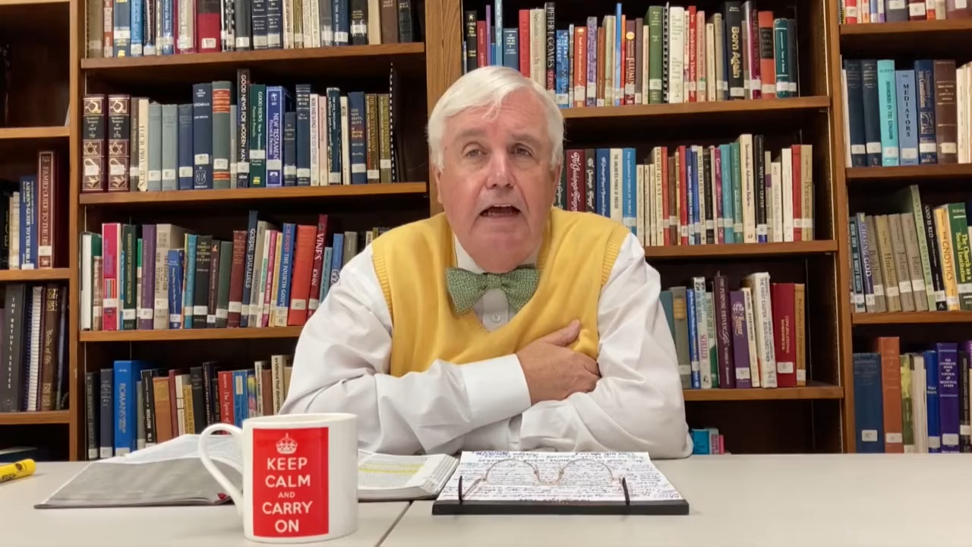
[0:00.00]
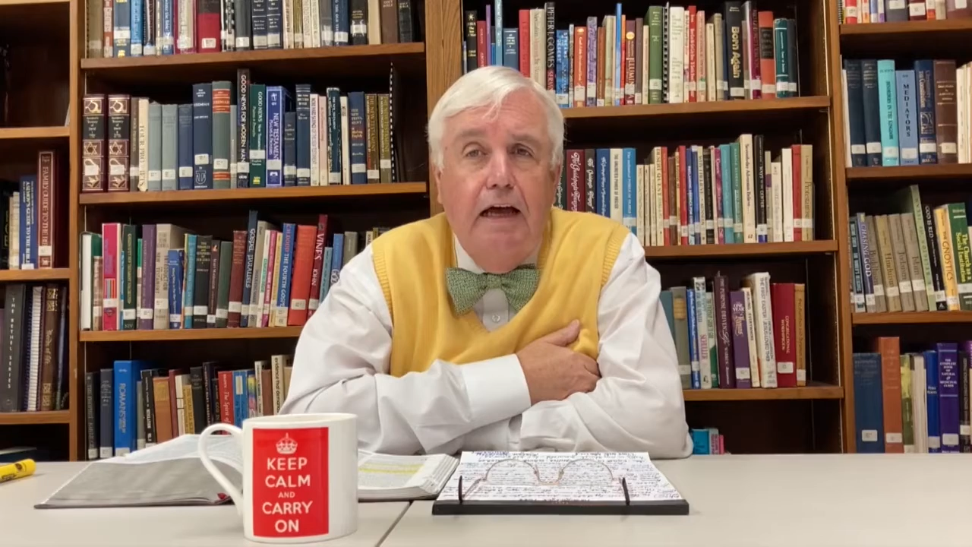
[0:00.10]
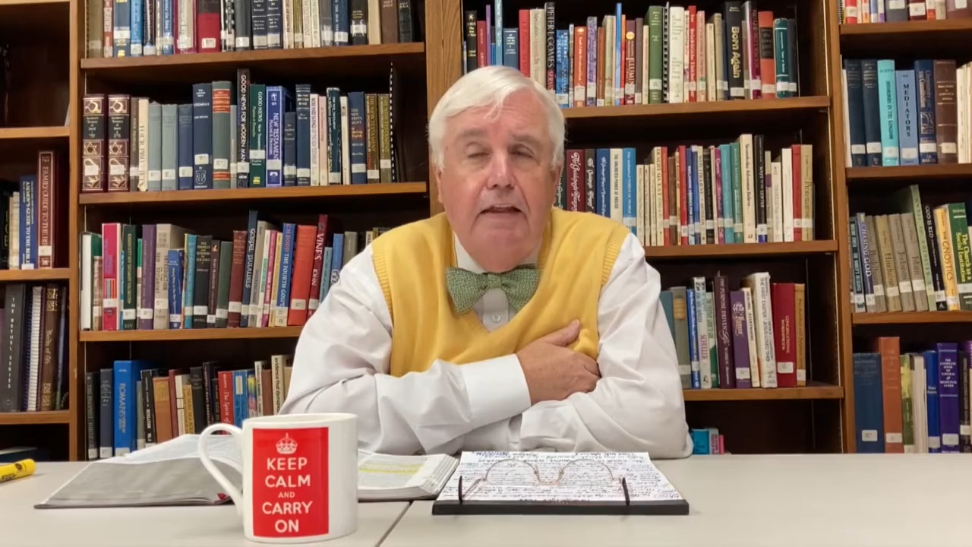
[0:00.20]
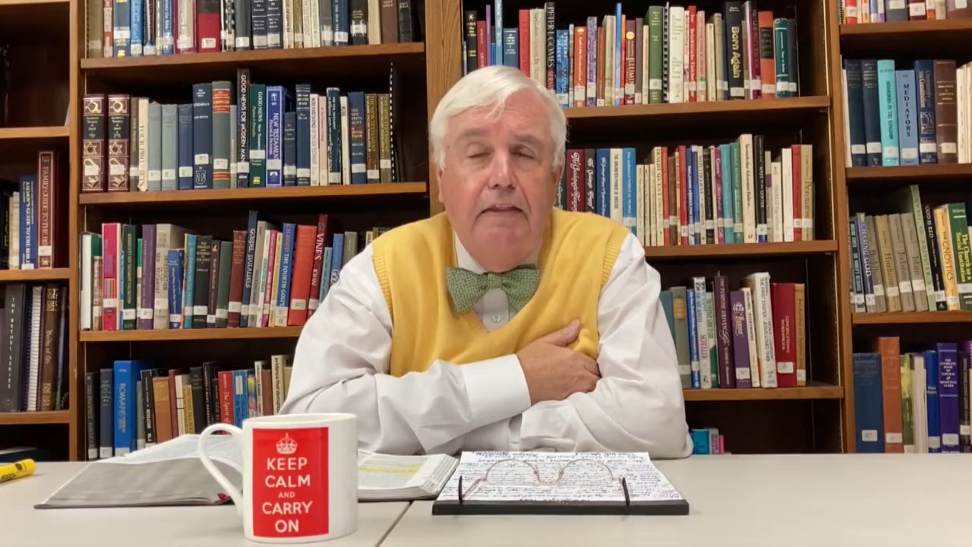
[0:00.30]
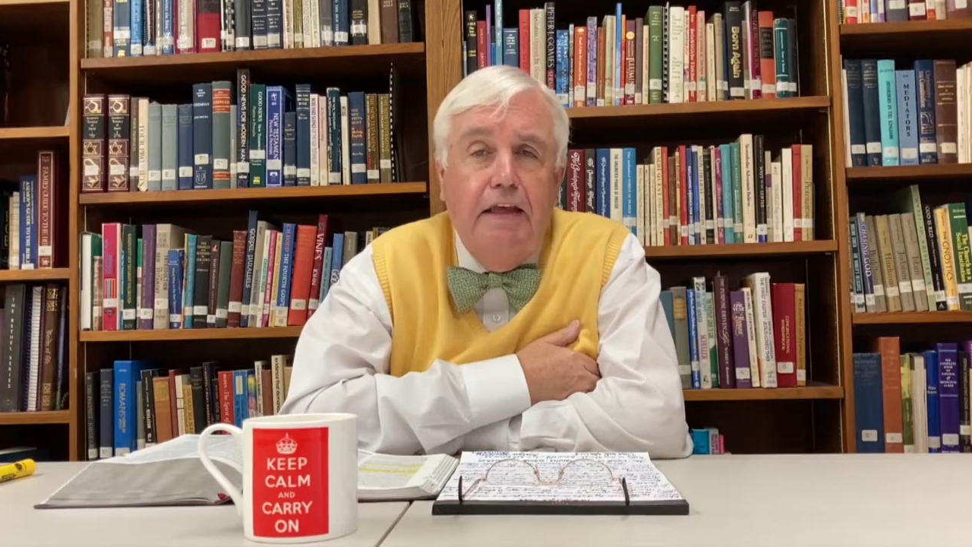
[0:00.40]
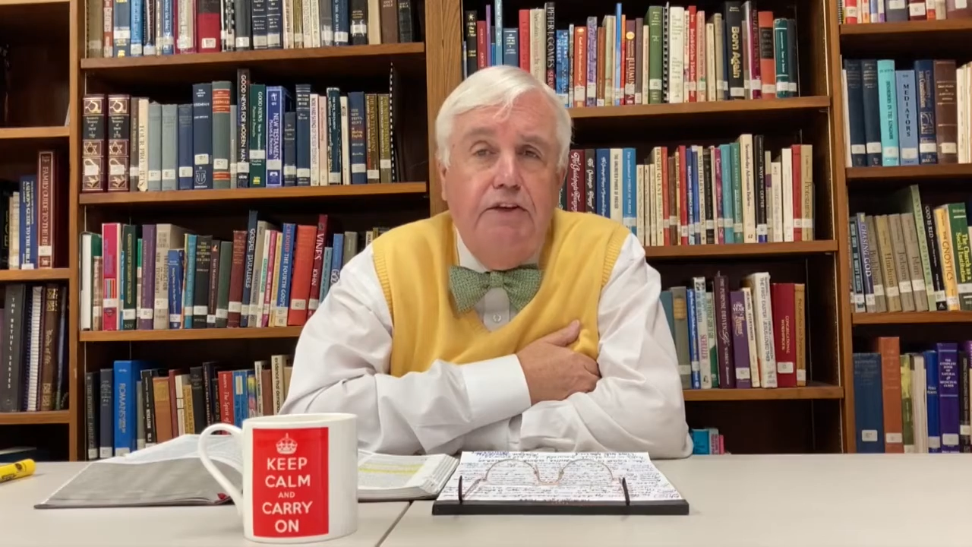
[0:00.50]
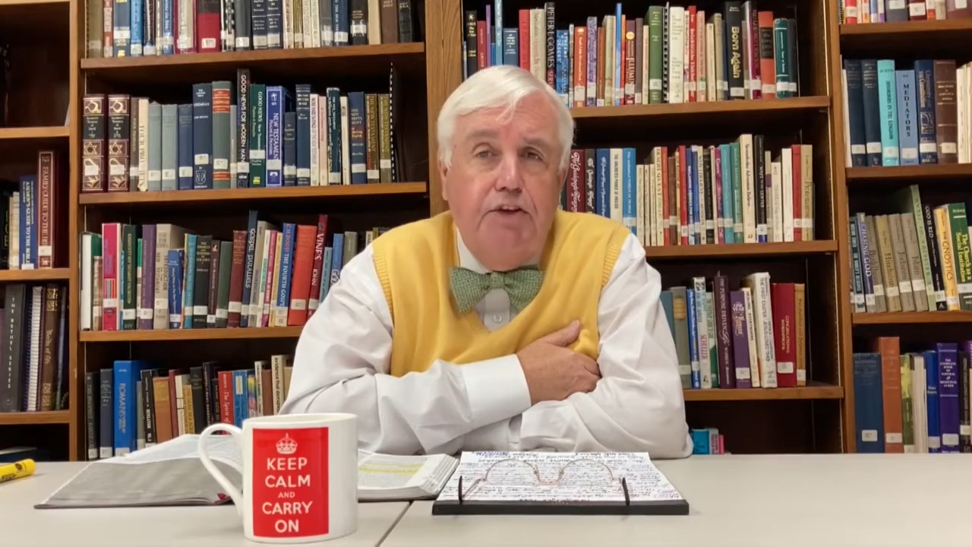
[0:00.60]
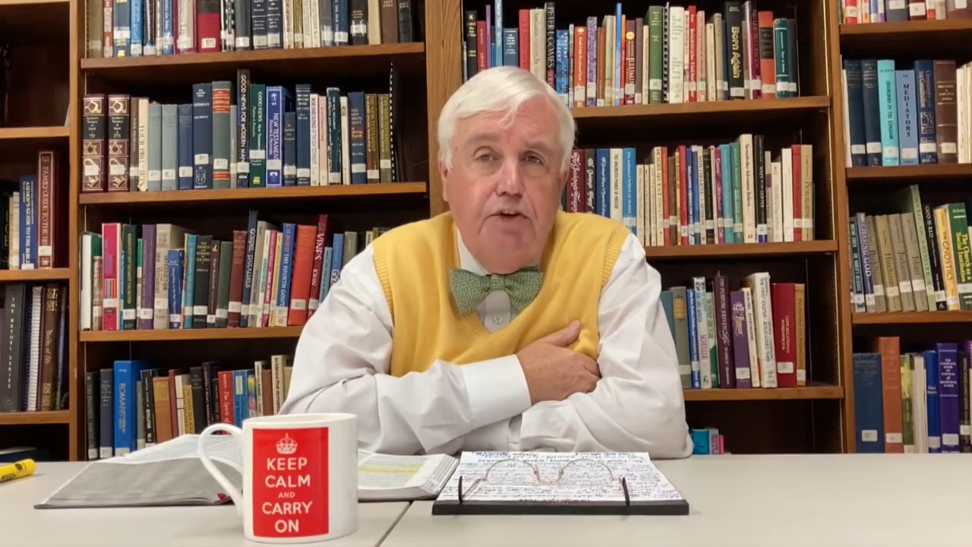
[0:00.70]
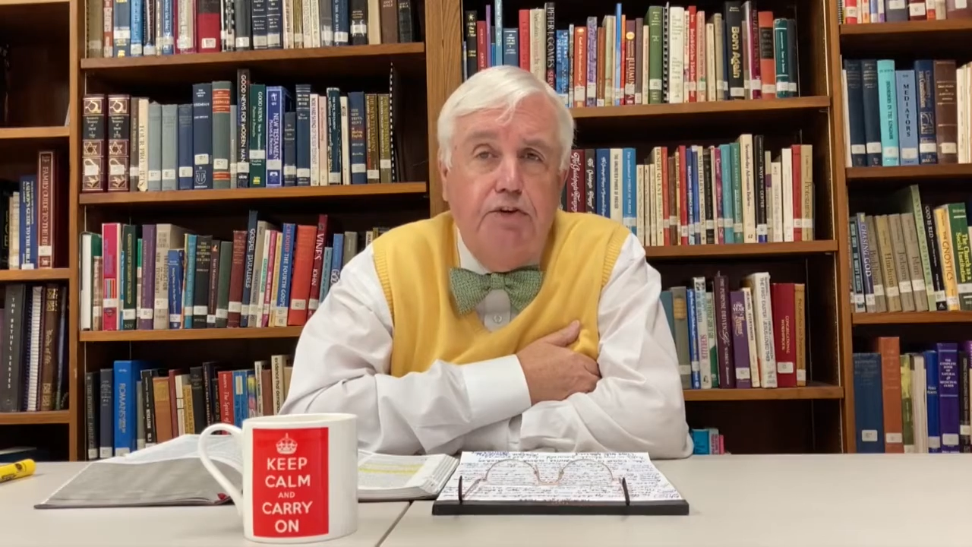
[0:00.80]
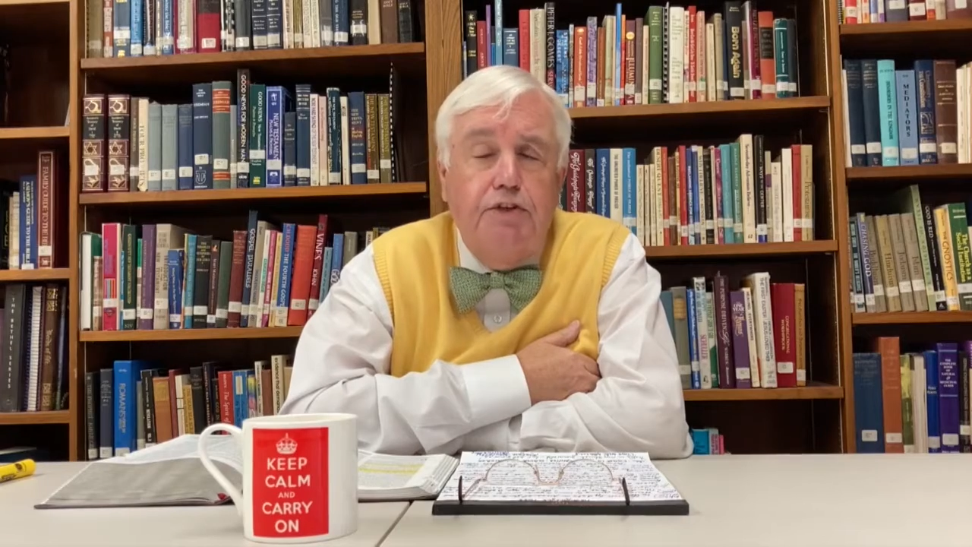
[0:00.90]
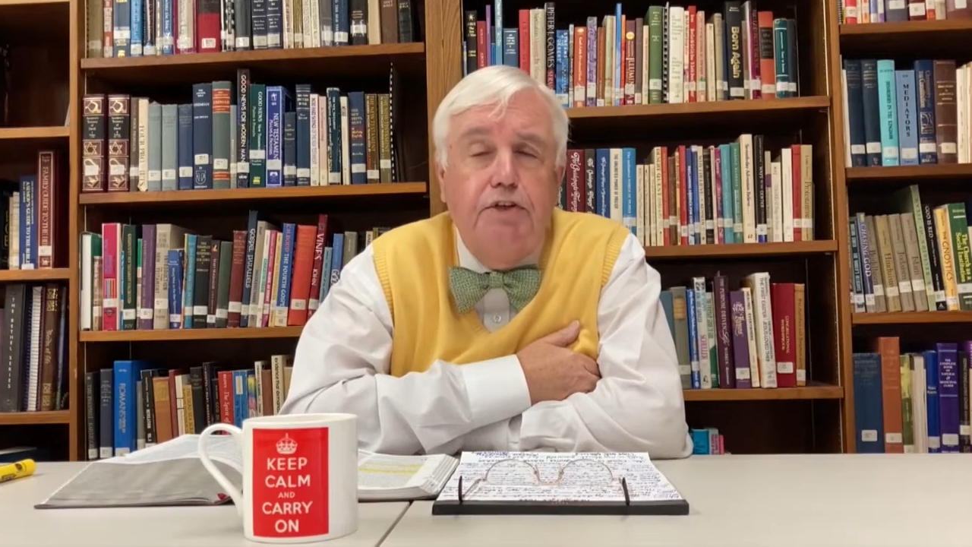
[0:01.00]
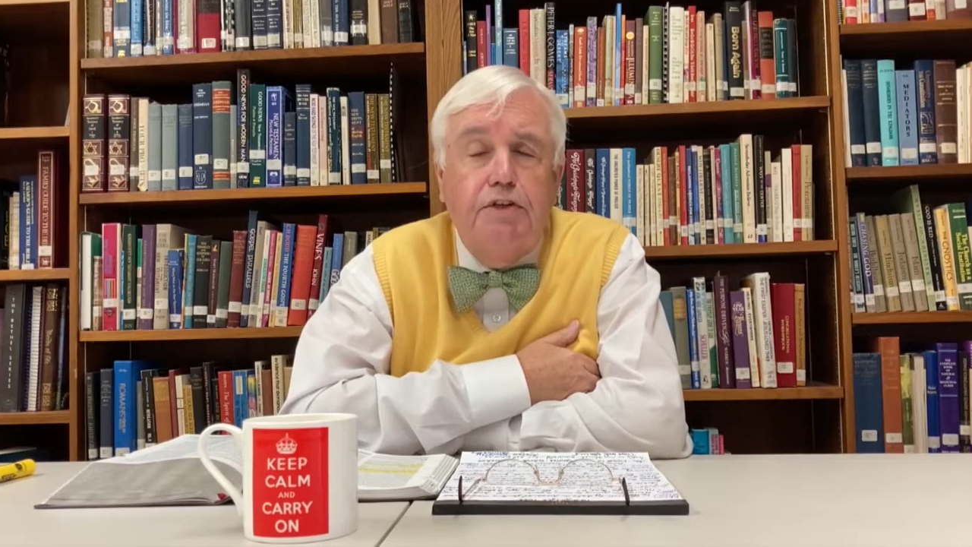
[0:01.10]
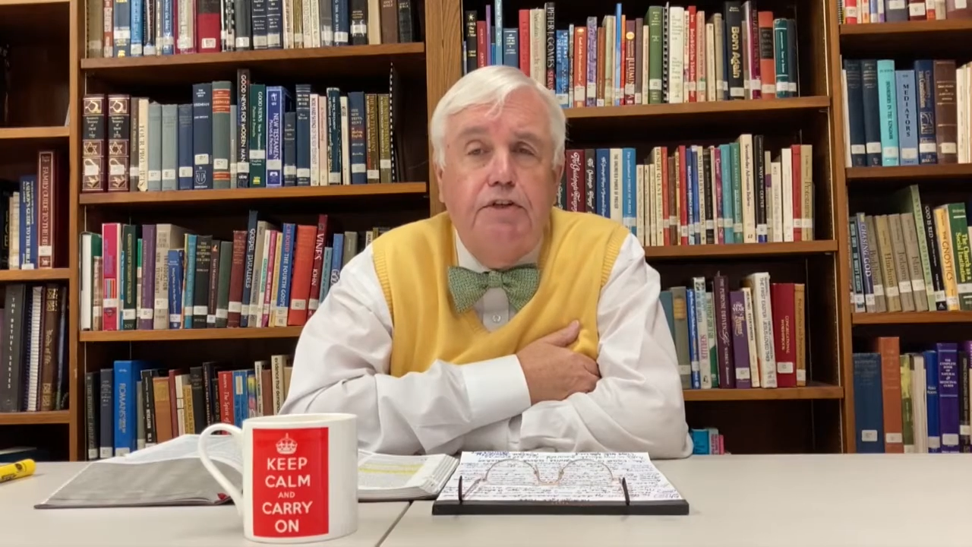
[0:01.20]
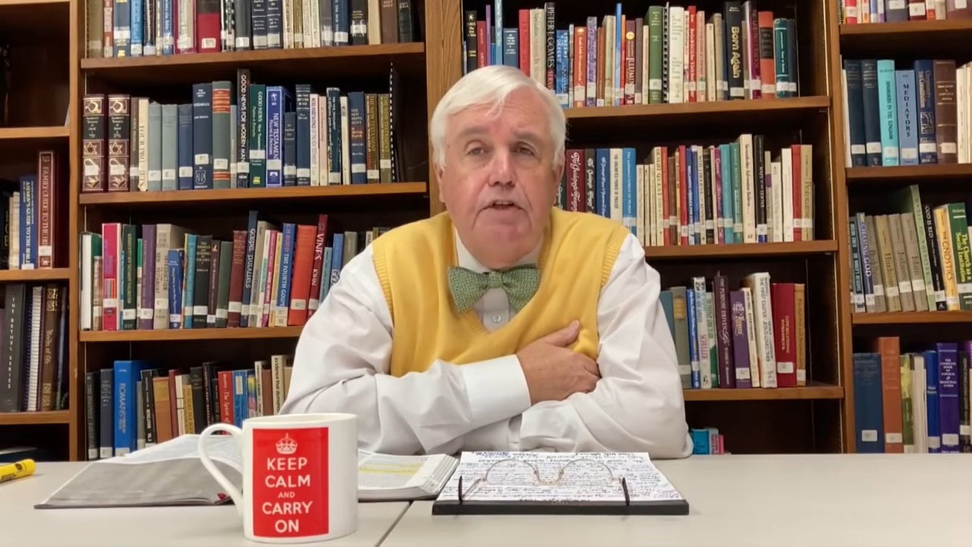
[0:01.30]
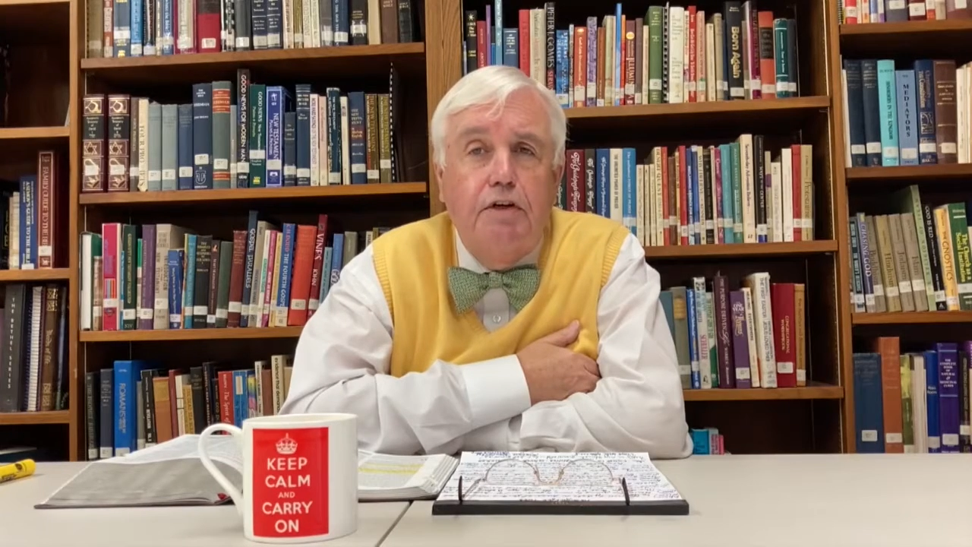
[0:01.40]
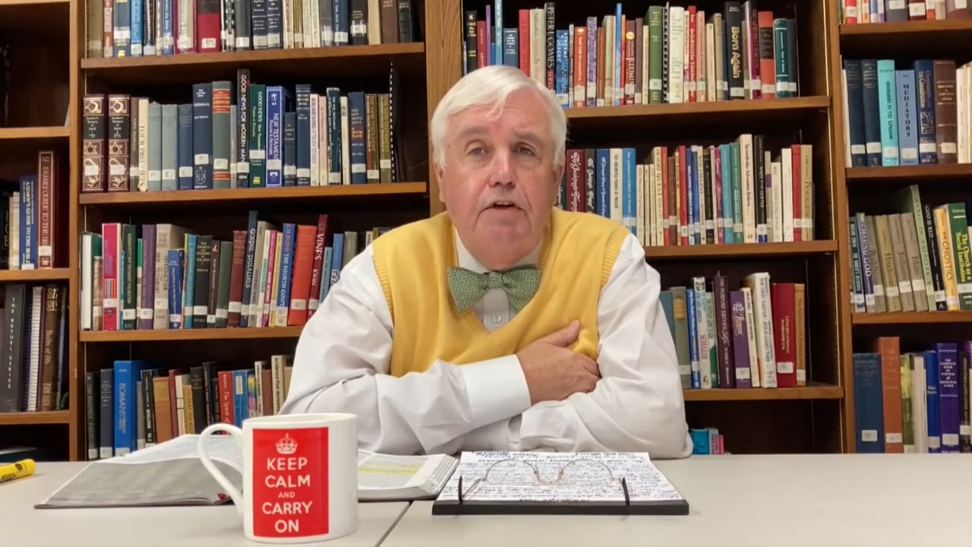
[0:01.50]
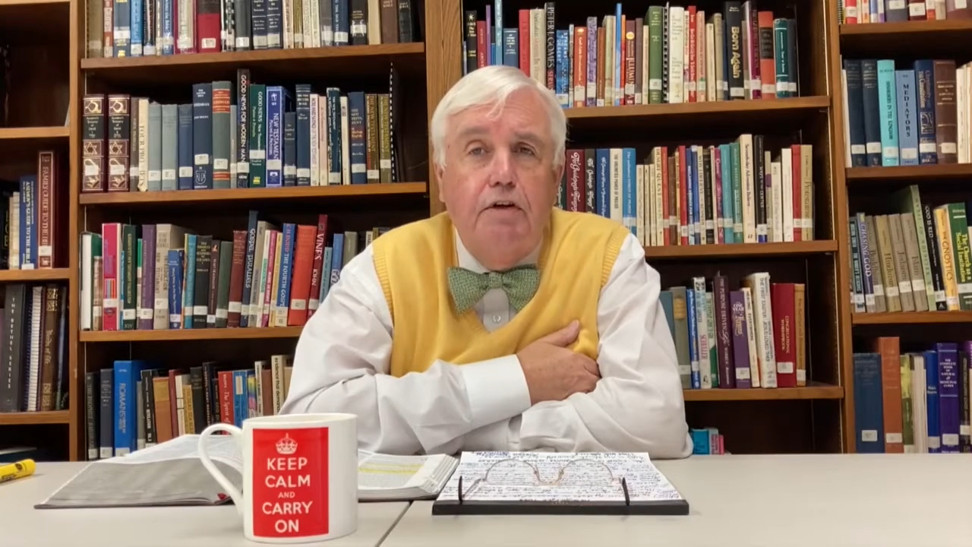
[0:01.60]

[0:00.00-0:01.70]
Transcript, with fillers: and the churches